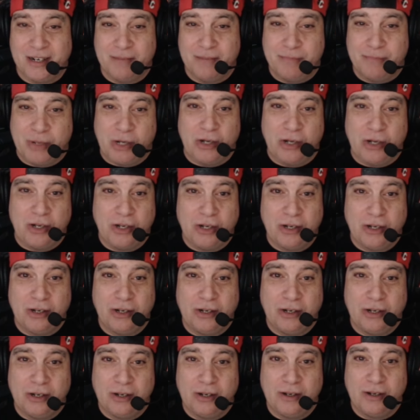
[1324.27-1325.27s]
But
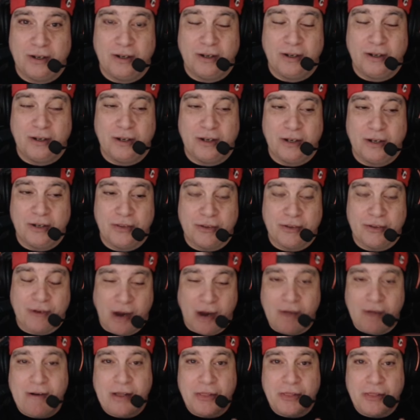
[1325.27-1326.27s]
there
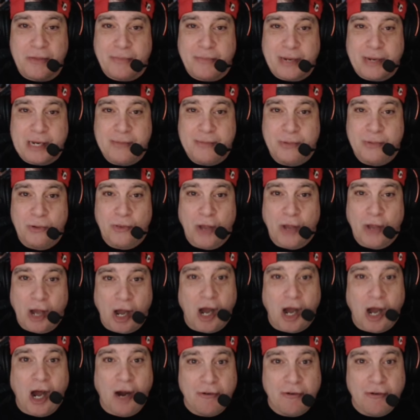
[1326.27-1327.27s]
are other people that
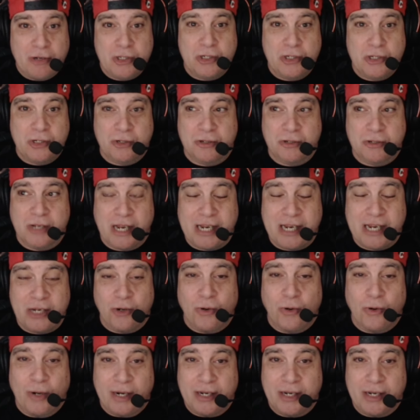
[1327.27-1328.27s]
are as
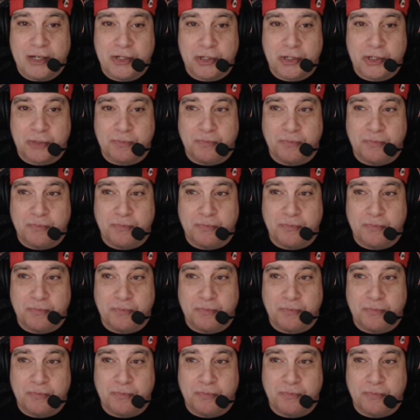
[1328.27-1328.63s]
equally as